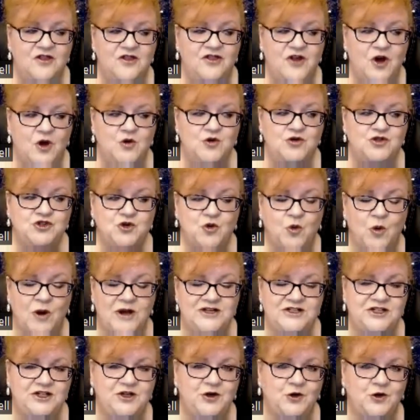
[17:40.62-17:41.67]
those
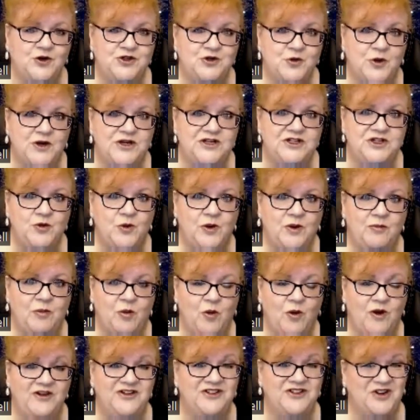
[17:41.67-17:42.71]
20 or 21
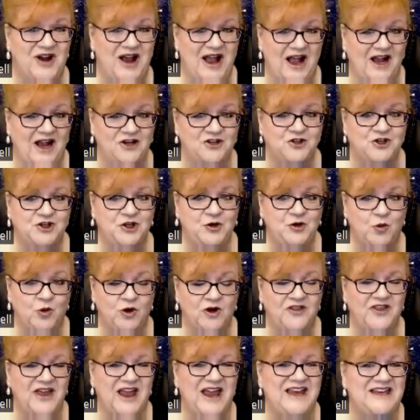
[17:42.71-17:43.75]
points are actually
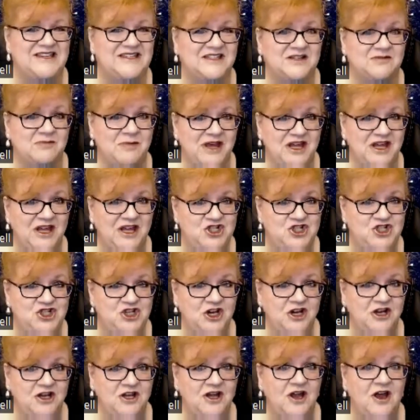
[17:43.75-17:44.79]
worth a
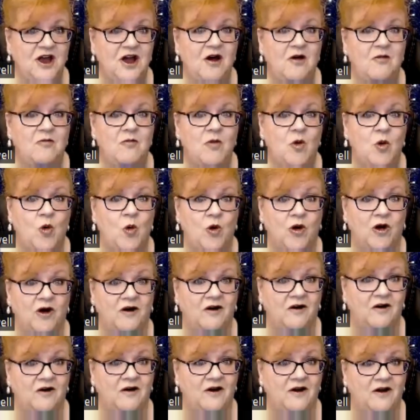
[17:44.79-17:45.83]
smidge
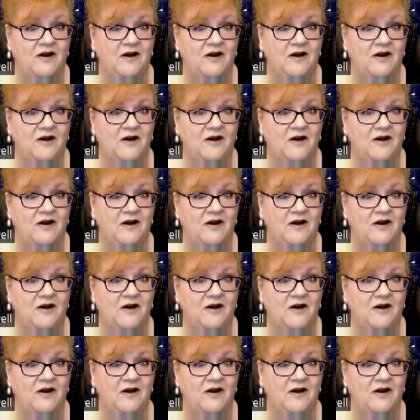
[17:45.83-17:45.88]
more,